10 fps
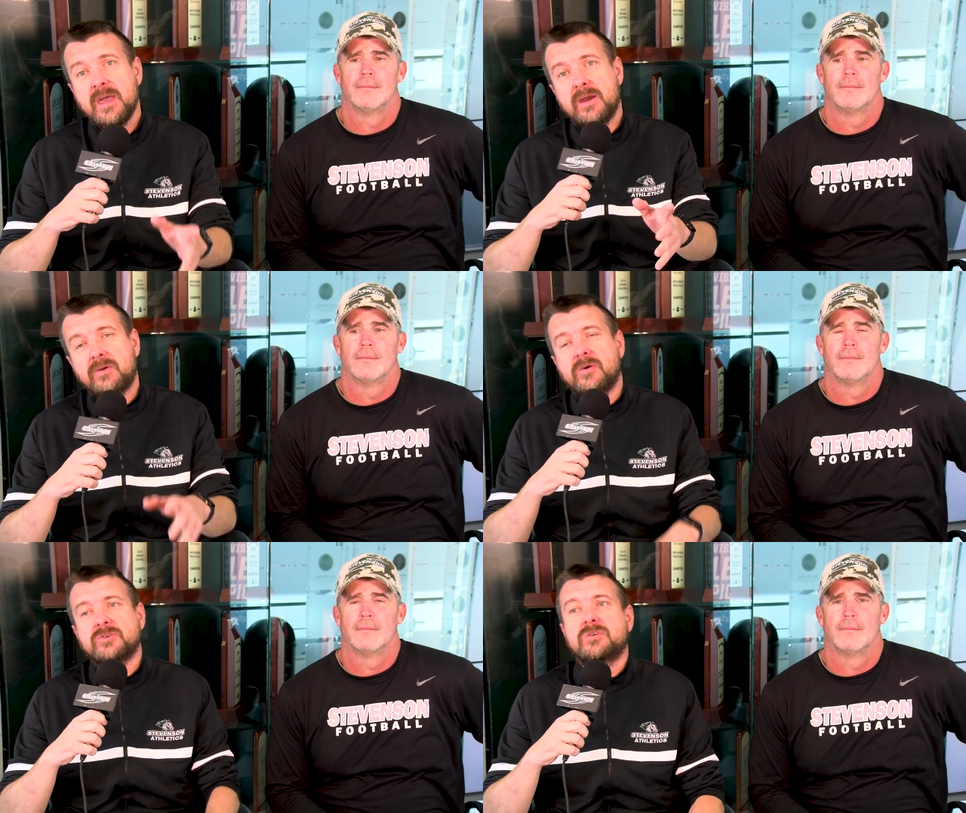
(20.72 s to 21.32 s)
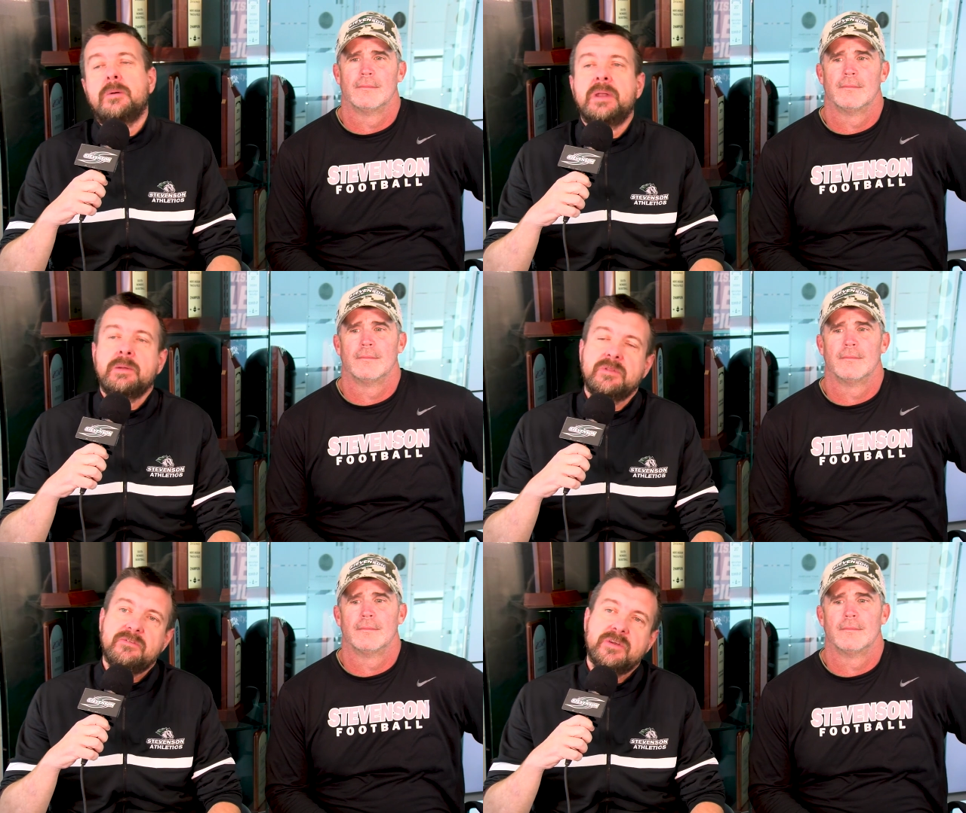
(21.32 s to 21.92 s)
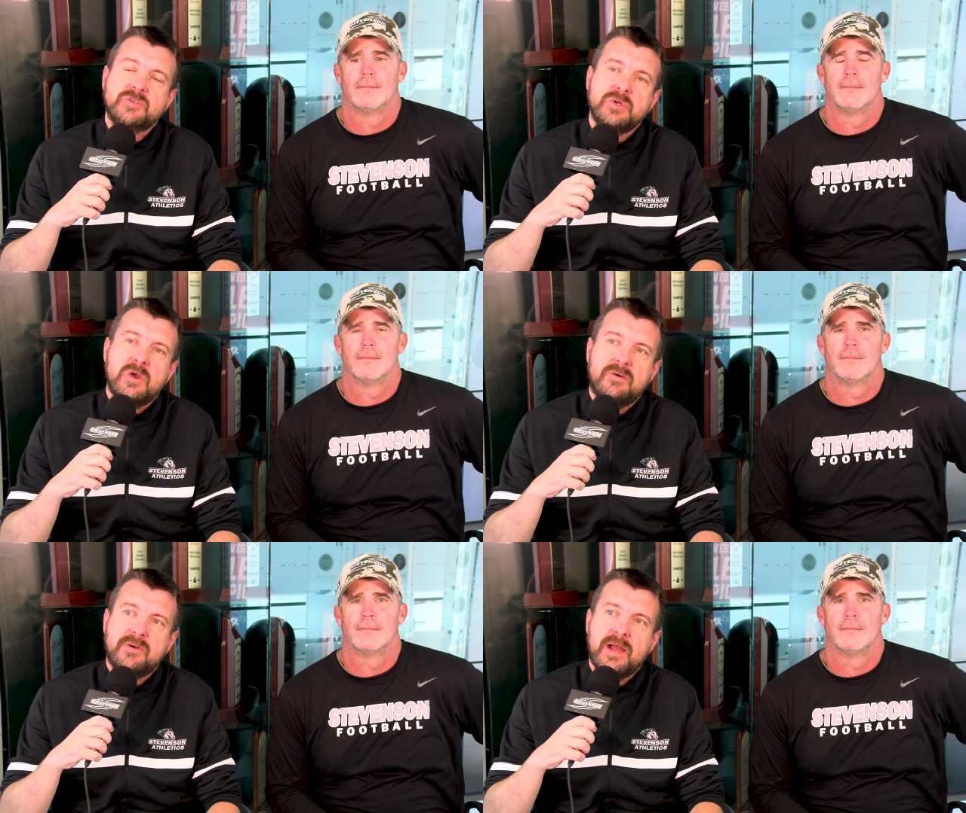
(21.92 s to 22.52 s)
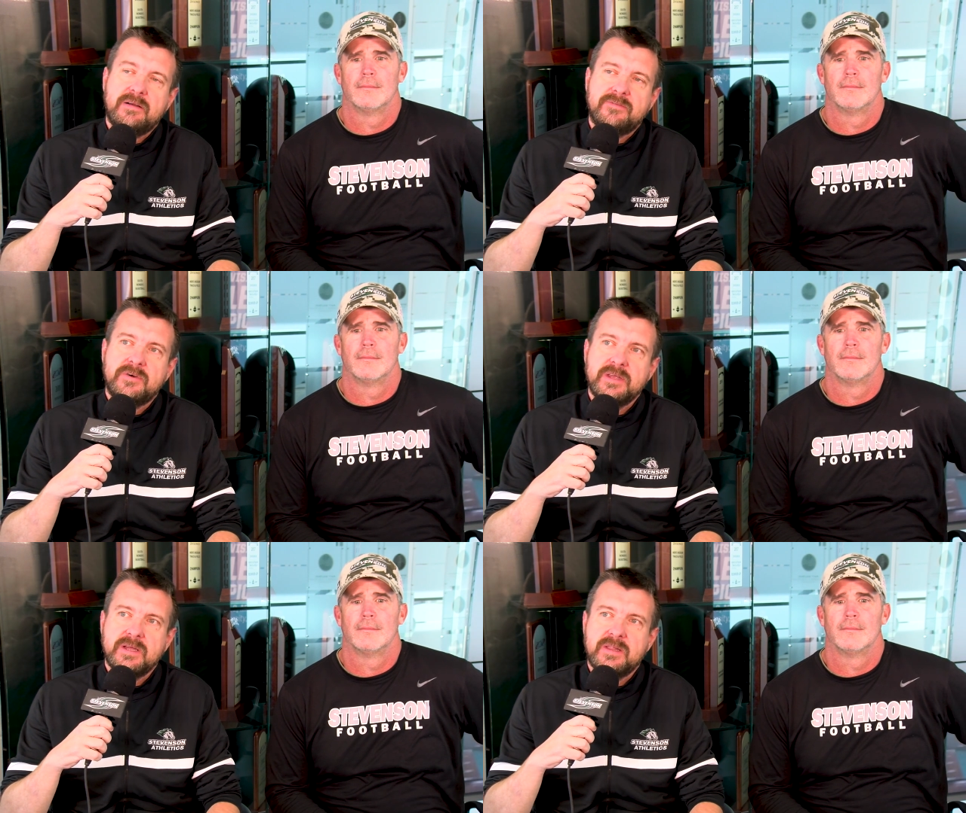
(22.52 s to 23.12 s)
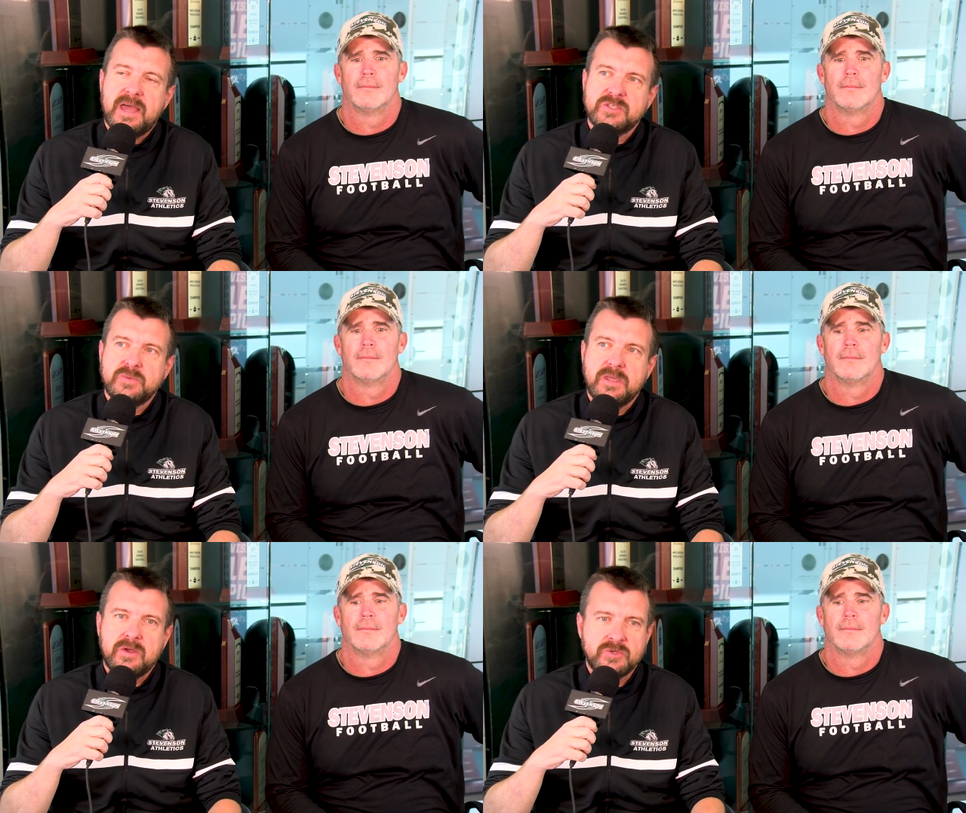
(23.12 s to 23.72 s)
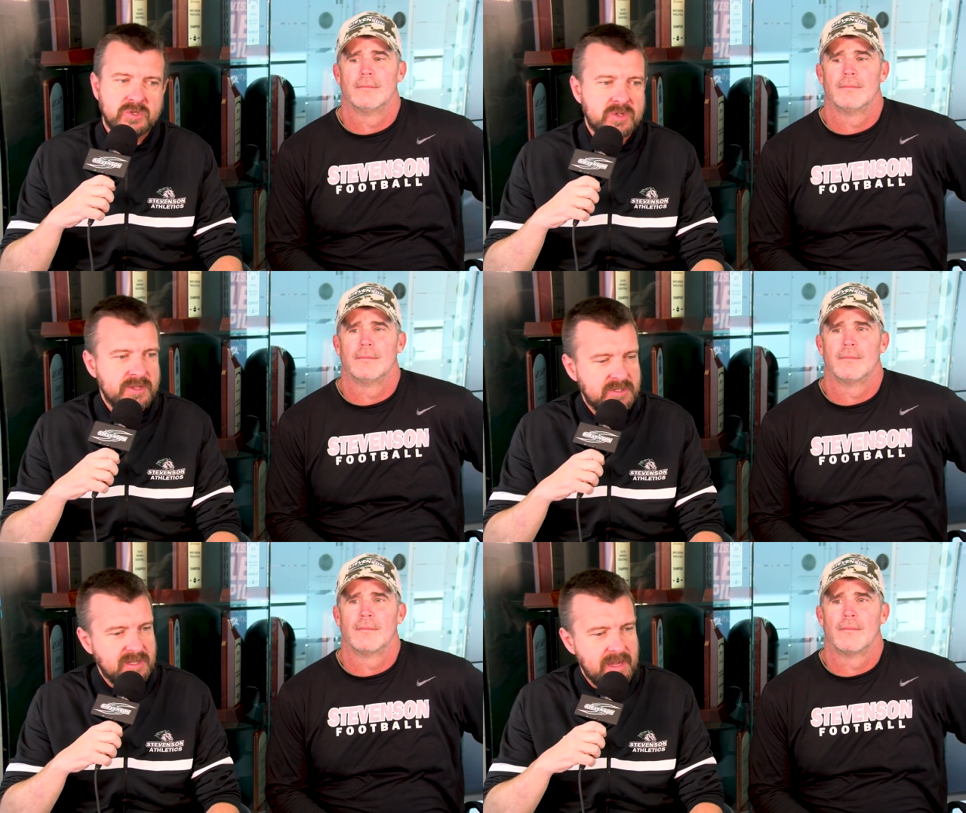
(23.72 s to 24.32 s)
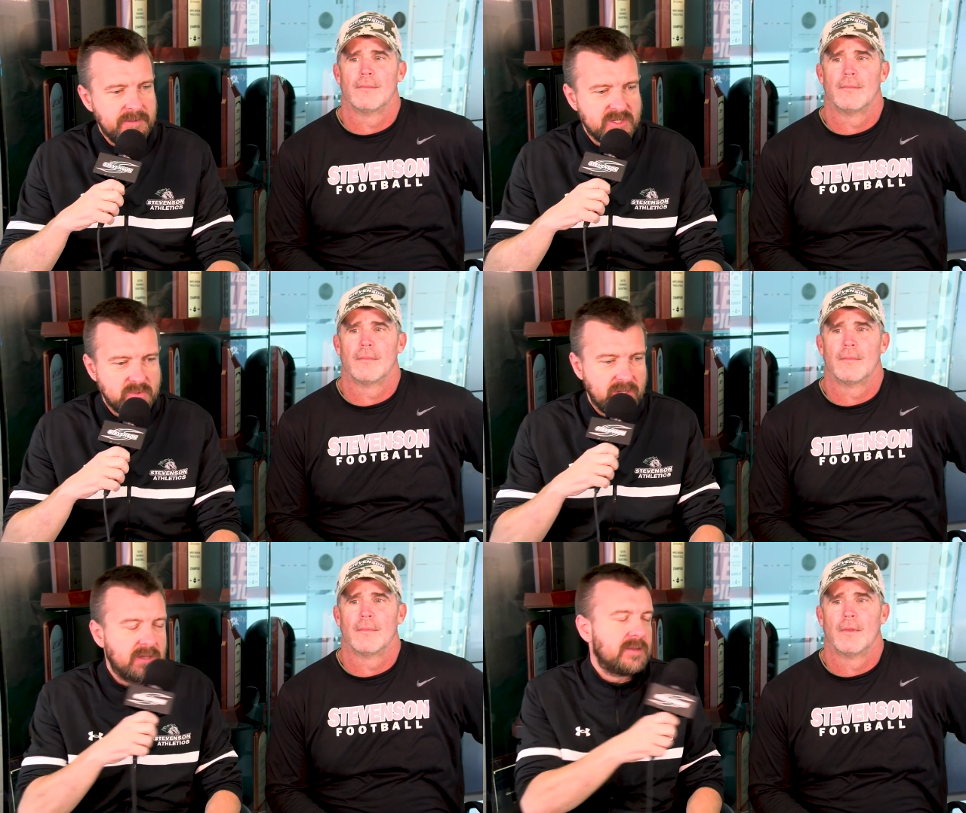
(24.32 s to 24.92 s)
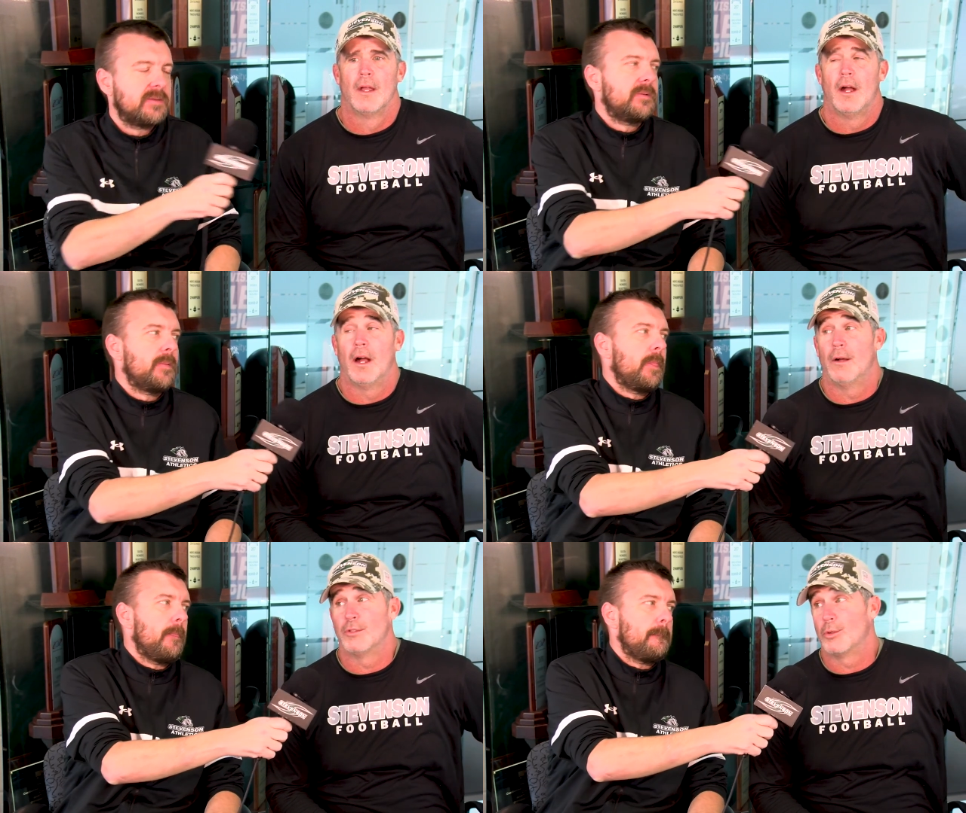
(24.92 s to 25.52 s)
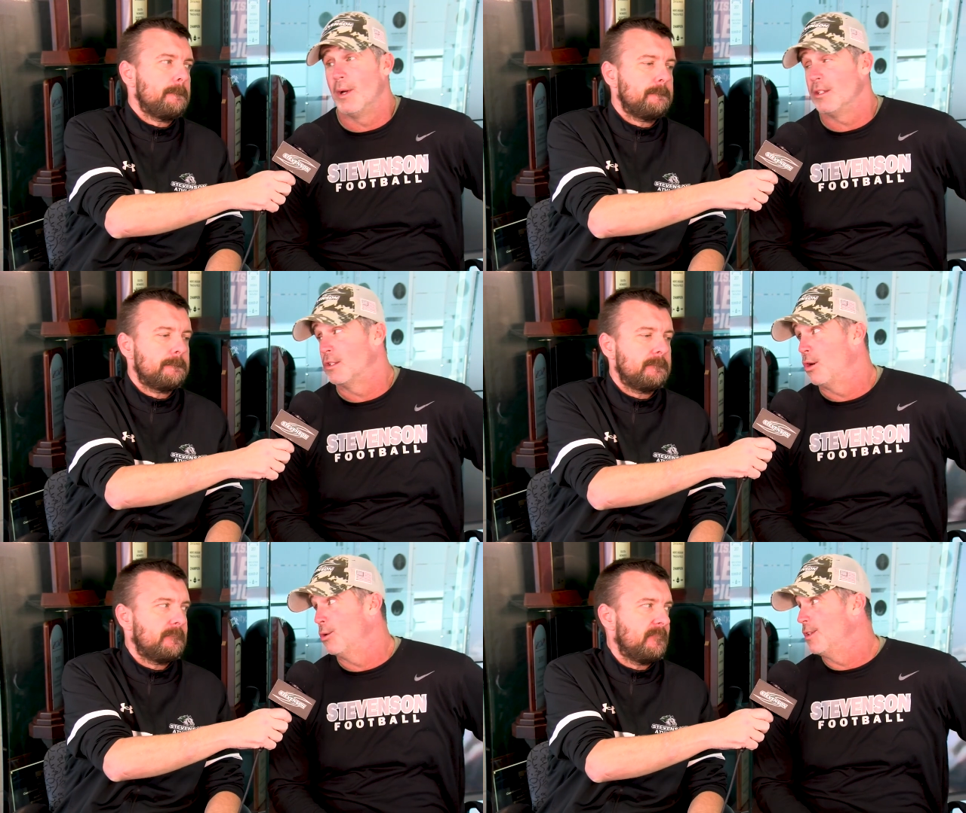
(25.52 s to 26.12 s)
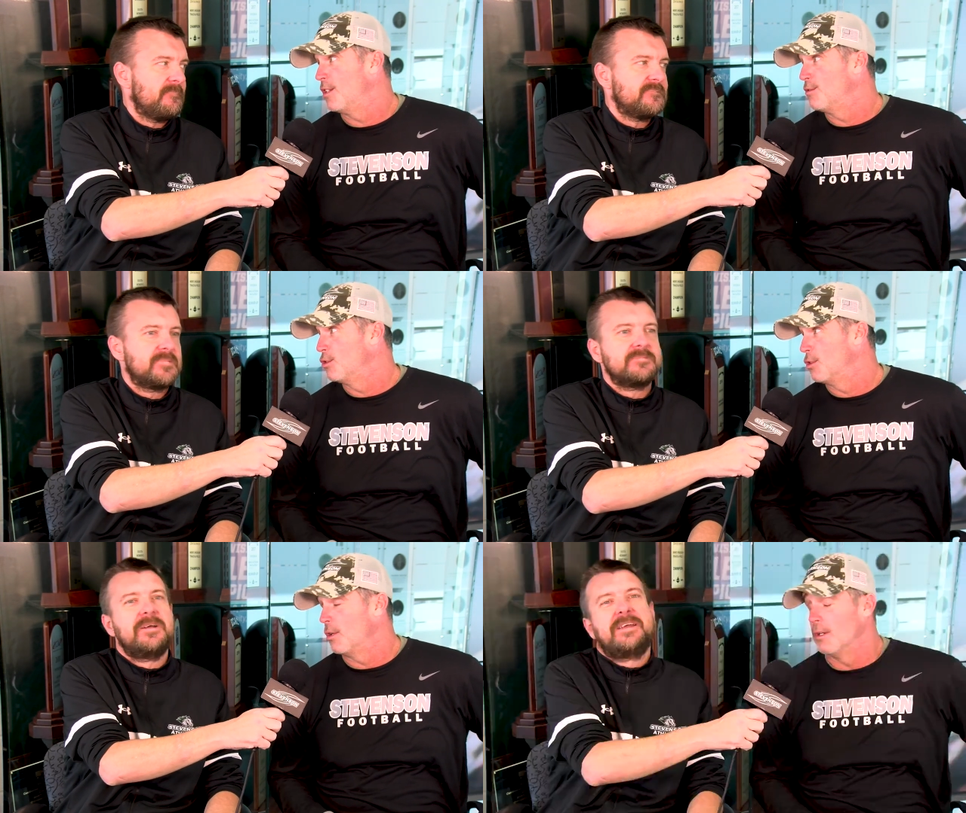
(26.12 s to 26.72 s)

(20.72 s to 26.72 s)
Speaker 1: and, of course, culminating with a victory over Alvernia last week. Coach, your thoughts on the game last week? It
Speaker 2: was wet and cold, that's for sure.